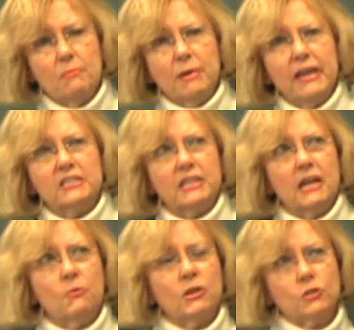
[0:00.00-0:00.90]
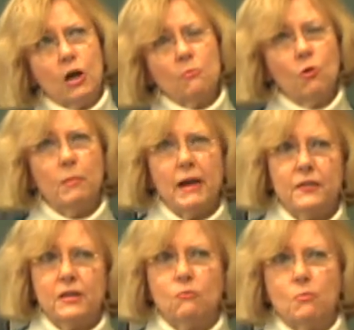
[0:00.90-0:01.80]
based, and I will talk more
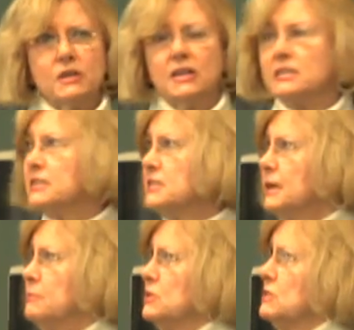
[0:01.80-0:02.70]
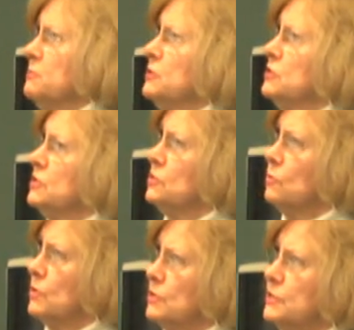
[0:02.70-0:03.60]
about that when we get to the substance abuse
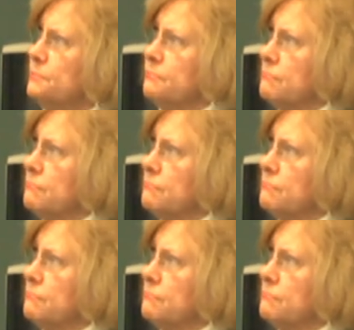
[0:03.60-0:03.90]
disorders.